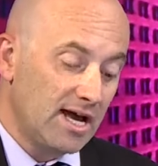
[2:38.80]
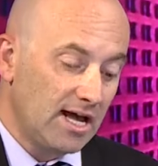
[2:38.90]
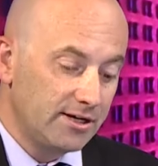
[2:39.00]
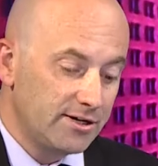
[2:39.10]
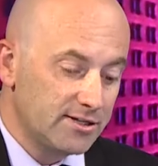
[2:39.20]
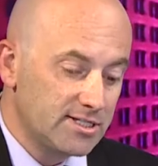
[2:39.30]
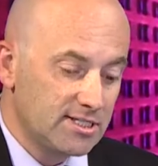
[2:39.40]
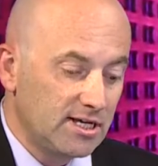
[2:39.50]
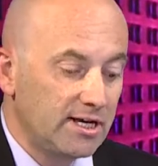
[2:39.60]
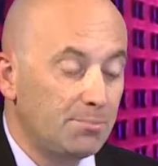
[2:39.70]

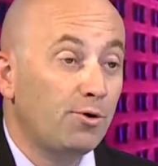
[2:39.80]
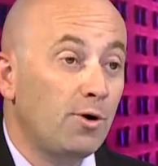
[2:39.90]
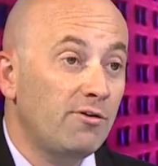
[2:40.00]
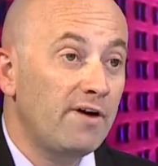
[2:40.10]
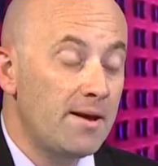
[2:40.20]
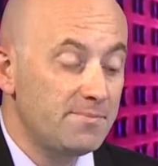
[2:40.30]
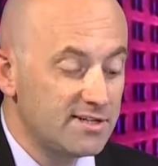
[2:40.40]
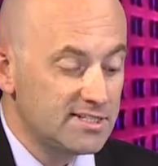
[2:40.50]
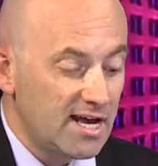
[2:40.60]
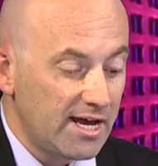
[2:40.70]
in a program
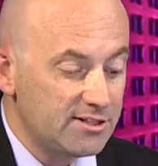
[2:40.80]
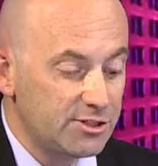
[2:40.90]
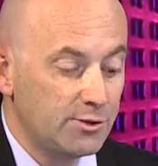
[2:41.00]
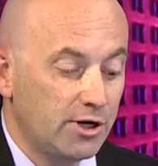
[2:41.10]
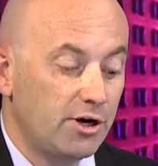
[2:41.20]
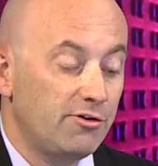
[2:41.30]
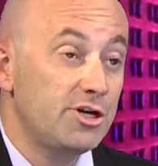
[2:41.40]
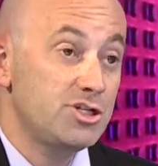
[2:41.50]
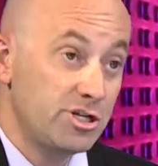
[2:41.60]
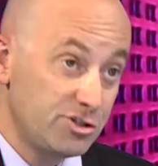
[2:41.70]
designed to
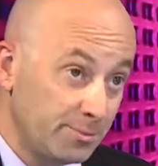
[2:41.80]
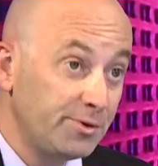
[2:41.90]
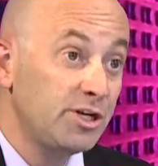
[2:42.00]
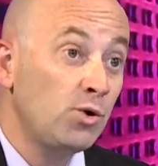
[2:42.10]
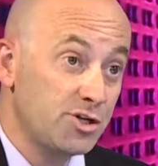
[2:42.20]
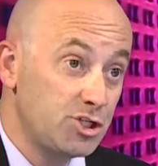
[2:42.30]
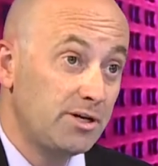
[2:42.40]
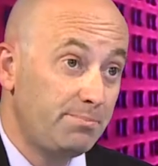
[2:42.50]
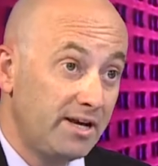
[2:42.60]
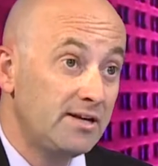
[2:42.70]
encourage
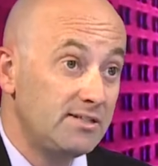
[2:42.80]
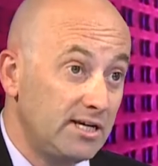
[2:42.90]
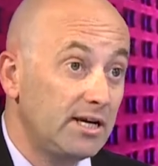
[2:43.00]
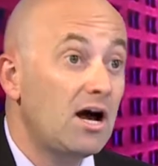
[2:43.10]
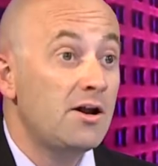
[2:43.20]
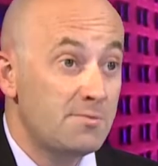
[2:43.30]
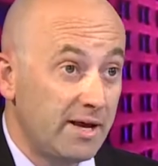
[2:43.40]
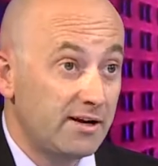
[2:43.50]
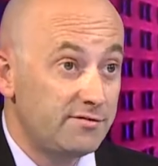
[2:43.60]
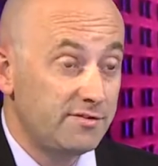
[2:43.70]
entrepreneurship in the
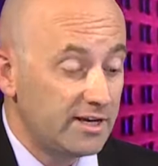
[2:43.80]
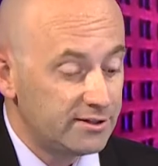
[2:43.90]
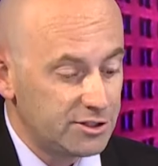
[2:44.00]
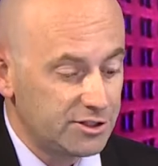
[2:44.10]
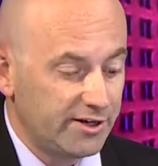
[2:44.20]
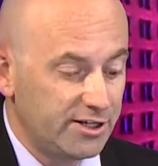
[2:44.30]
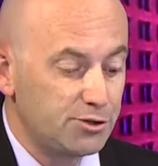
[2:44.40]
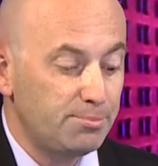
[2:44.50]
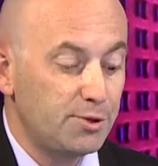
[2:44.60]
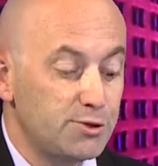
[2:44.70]
automotive industry,
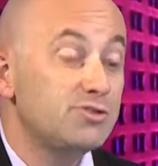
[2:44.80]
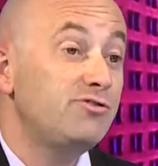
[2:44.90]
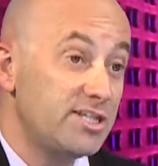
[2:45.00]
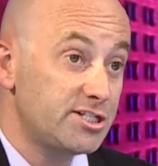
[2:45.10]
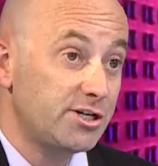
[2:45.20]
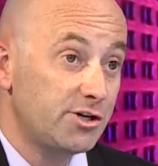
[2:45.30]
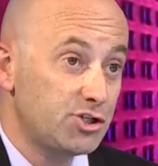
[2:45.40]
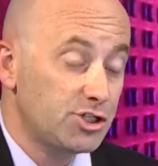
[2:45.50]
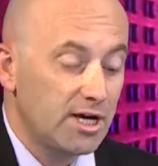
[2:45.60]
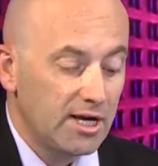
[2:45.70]
to boost
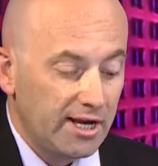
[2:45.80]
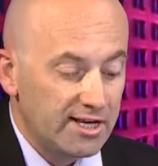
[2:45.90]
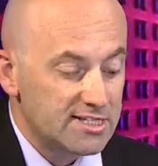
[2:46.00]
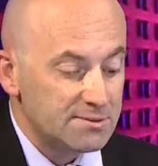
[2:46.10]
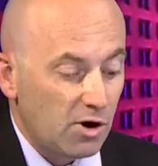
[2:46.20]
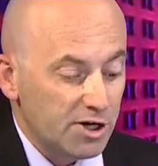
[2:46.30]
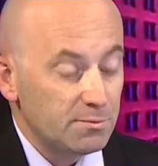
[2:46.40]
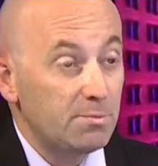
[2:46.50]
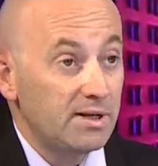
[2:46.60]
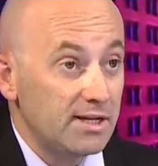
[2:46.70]
research in smart
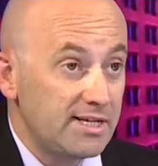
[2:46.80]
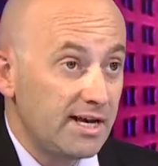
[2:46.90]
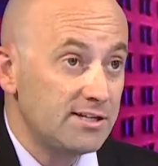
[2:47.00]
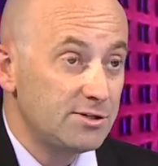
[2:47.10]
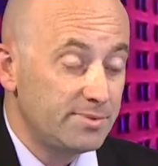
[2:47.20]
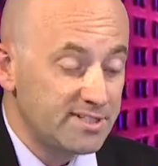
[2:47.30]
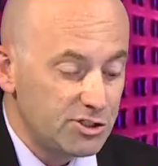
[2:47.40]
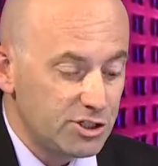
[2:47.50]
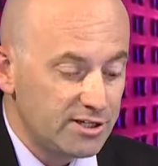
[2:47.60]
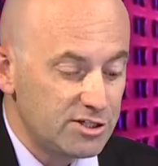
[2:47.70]
mobility, and to
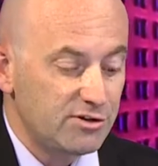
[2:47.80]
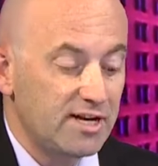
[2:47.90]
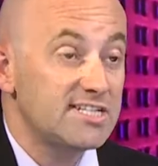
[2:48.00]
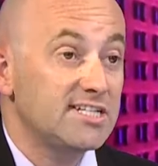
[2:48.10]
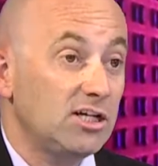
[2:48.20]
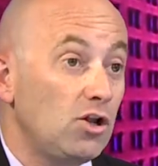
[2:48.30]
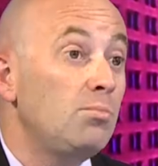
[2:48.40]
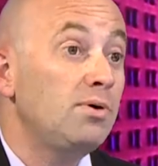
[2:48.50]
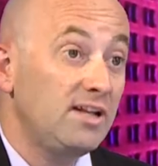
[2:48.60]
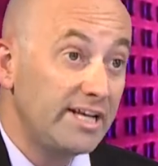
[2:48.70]
position Israel as a
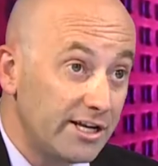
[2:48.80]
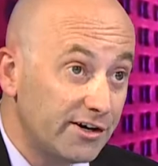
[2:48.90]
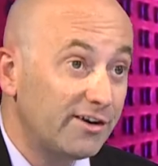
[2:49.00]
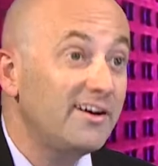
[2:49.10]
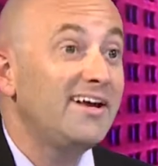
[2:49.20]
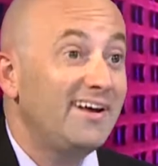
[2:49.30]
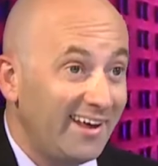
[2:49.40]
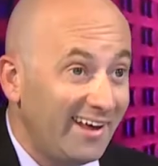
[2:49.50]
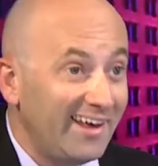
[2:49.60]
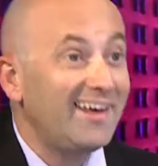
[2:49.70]
global leader
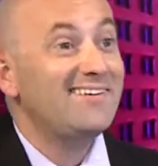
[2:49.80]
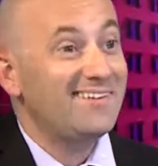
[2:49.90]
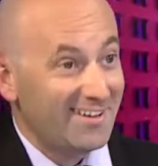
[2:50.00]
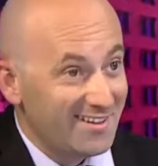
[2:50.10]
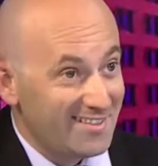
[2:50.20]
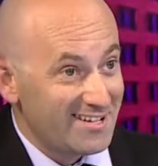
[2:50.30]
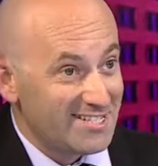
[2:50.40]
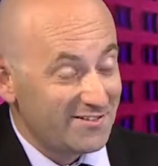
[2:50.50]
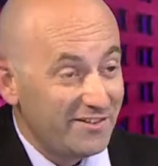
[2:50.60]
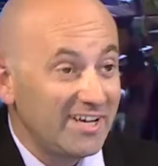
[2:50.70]
in
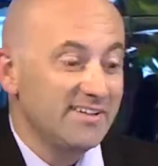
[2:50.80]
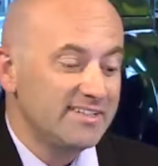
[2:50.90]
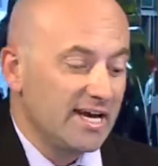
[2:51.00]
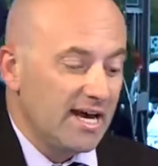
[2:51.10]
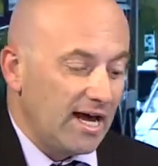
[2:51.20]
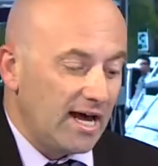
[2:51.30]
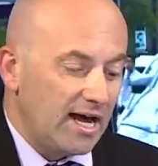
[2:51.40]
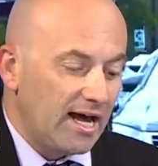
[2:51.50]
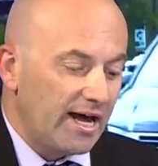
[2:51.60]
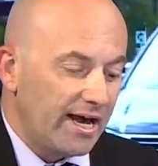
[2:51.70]
this field.
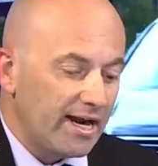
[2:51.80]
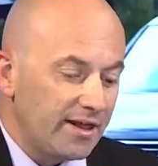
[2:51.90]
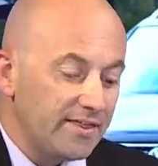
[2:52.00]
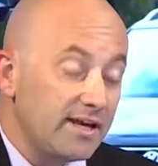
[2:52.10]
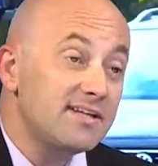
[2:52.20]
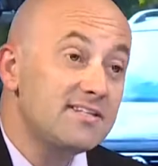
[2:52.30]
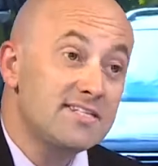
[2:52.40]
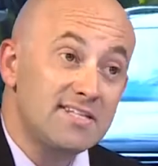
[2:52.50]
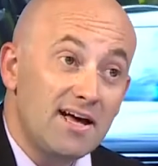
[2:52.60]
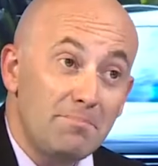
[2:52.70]
And I think
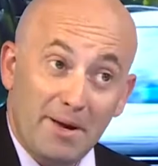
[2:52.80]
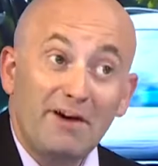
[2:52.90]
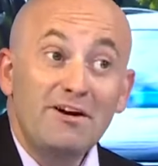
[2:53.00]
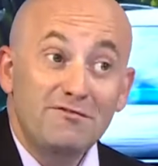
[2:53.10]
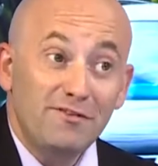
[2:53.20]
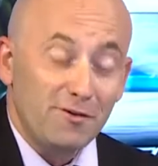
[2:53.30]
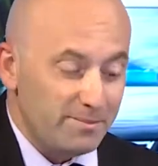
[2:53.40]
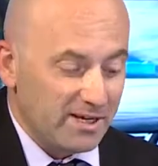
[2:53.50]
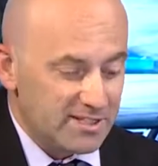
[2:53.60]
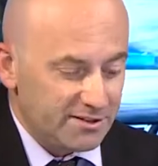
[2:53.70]
it's bearing fruit,
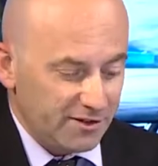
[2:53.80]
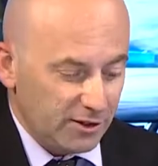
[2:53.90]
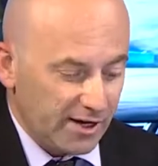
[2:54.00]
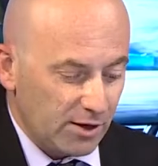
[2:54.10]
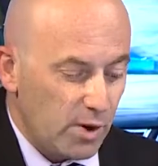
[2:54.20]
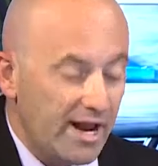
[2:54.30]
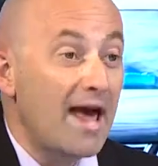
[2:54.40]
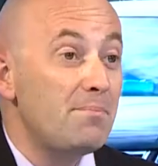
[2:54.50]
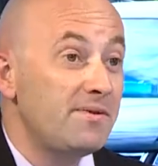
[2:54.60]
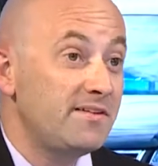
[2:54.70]
because if you look at what
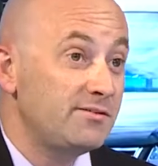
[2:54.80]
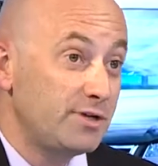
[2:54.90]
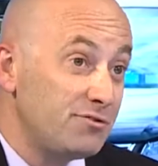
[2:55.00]
happened